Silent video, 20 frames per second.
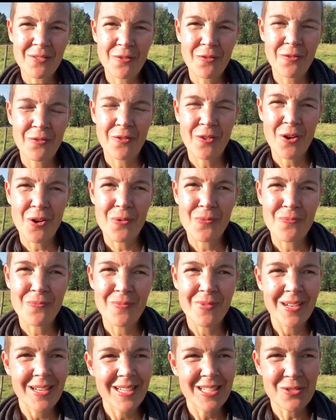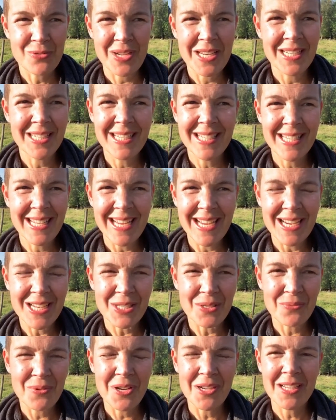from 20
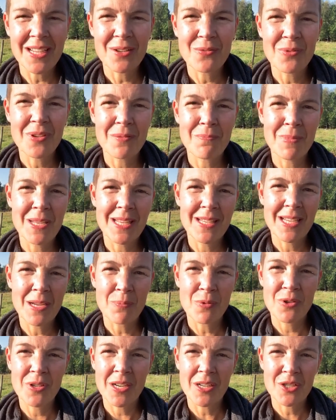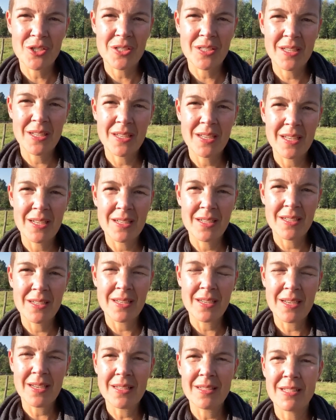years working with media production
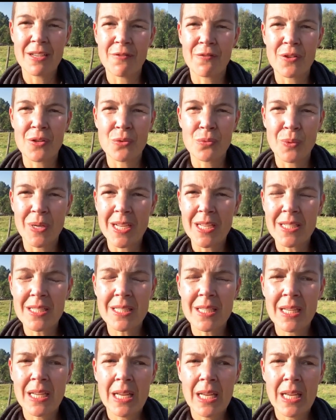in different ways,